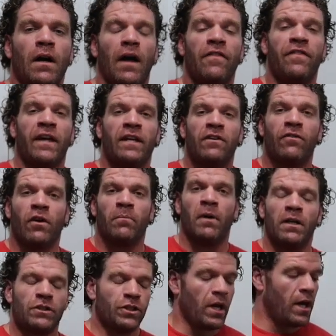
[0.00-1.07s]
And thank you very
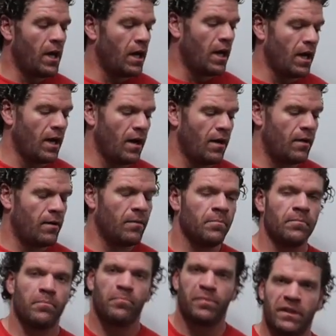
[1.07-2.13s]
much.
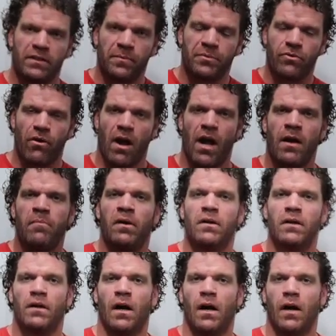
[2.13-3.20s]
Please subscribe
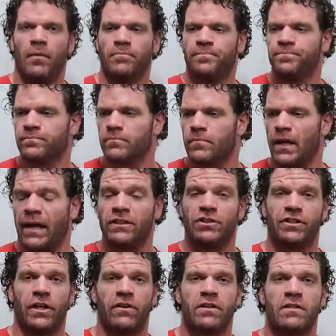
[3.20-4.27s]

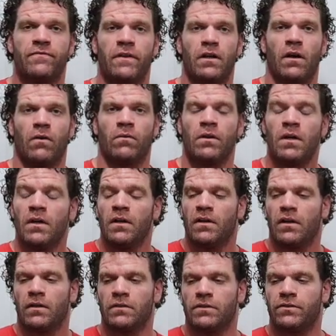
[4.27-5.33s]
and share this video.
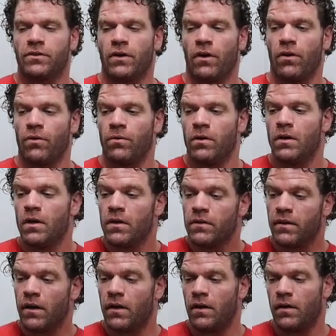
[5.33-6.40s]
And so
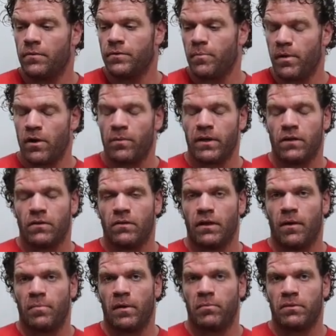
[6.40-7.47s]
the better we can do to
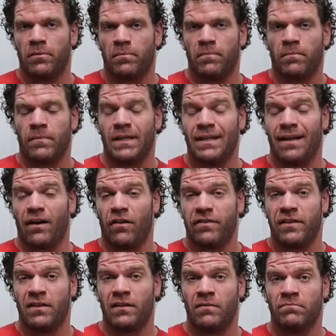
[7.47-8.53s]
get people to eat
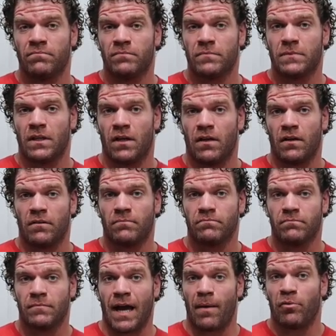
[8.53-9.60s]
healthy, the
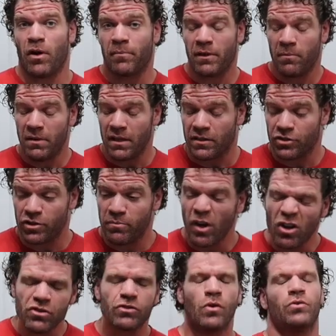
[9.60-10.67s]
happier I'm going to be. It should
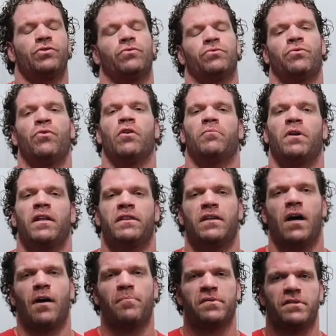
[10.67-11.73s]
be our social norm, not
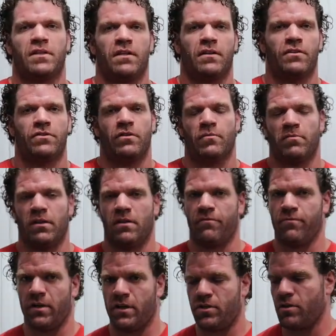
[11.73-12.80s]
the opposite. It shouldn't be the
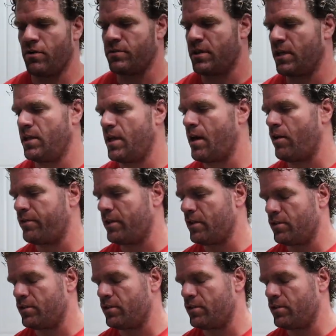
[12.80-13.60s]
freak shows that eat healthy.